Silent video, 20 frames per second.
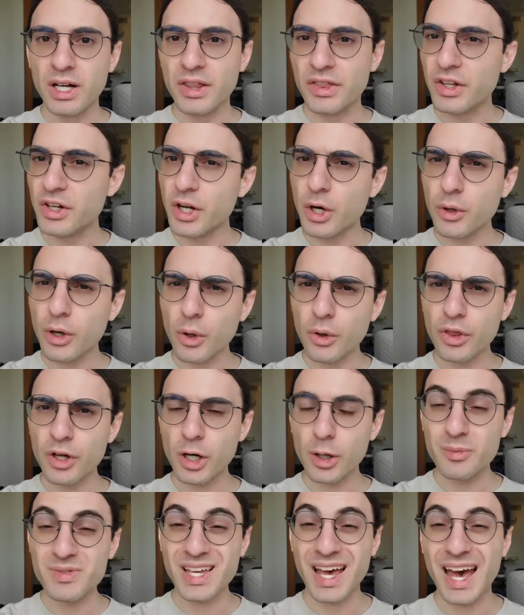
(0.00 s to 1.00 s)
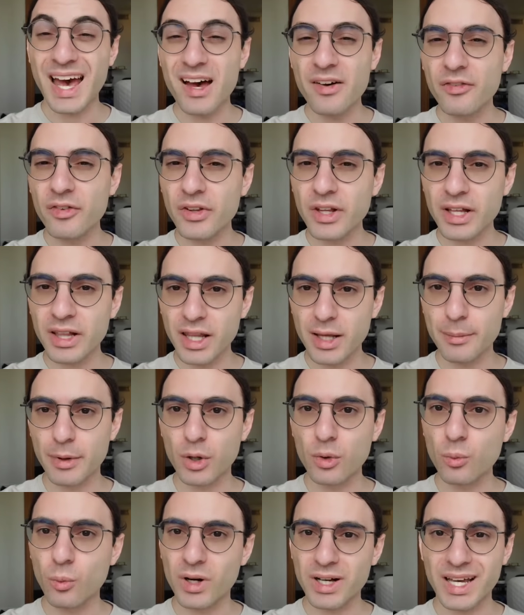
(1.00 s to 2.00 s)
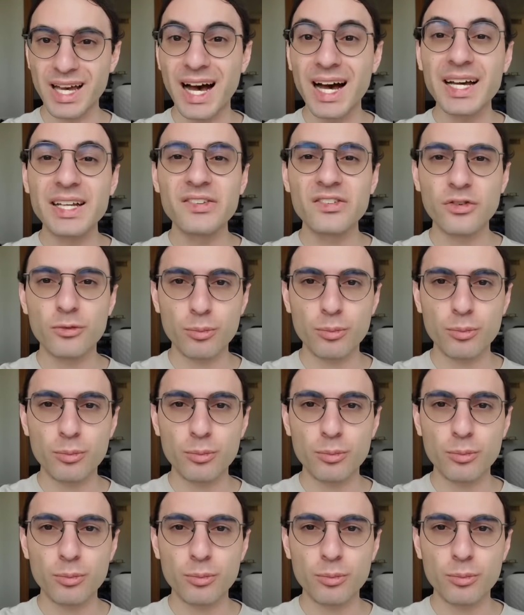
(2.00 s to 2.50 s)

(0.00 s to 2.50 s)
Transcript: the no-go theorems heavily limit what kinds